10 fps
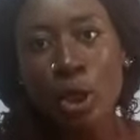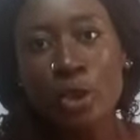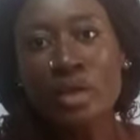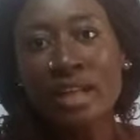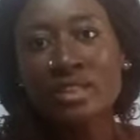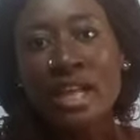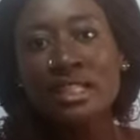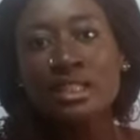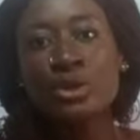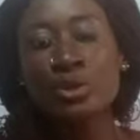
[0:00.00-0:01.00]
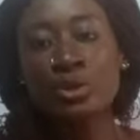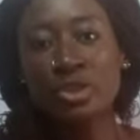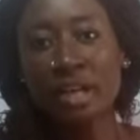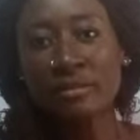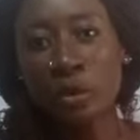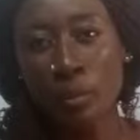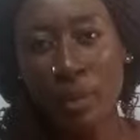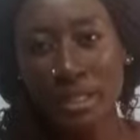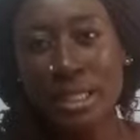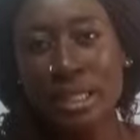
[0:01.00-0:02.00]
You actually need to draft your
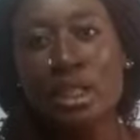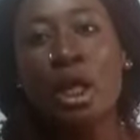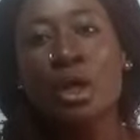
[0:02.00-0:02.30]
pattern.